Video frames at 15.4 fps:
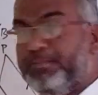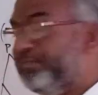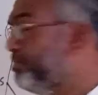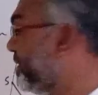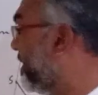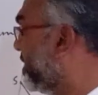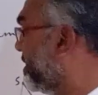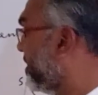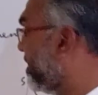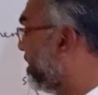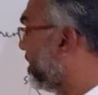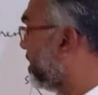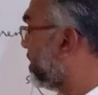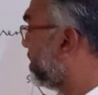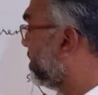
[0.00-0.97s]

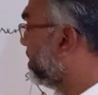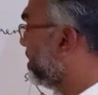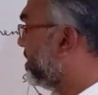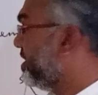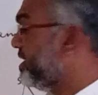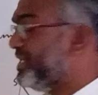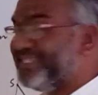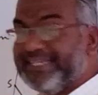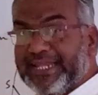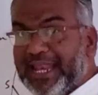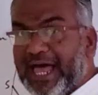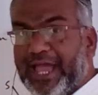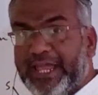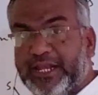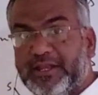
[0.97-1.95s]
BD is a
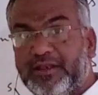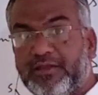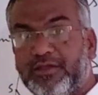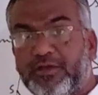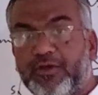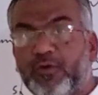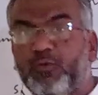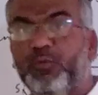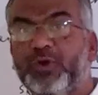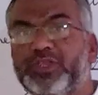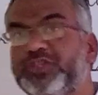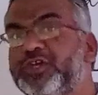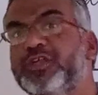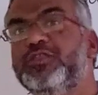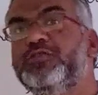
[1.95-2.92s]
line
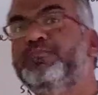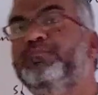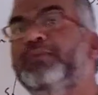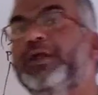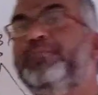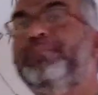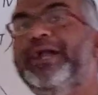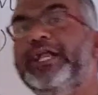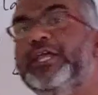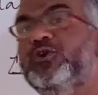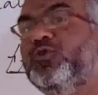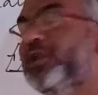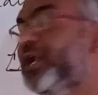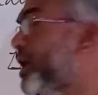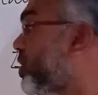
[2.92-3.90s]
which is
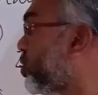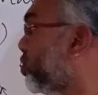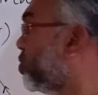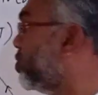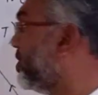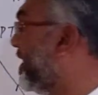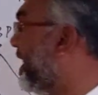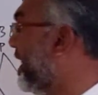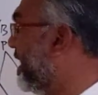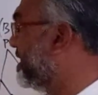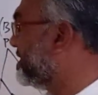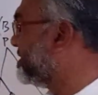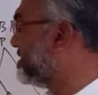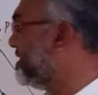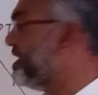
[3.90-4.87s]
perpendicular to
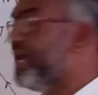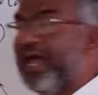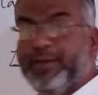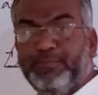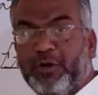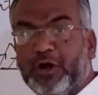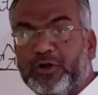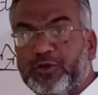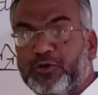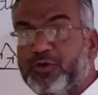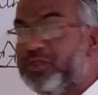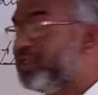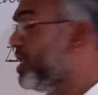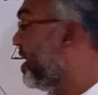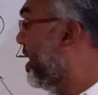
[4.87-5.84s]
AC
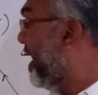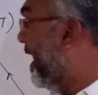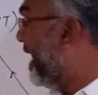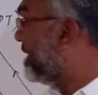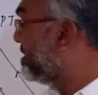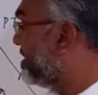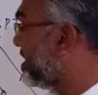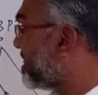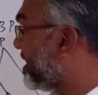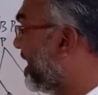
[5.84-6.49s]
hypotenuse, and this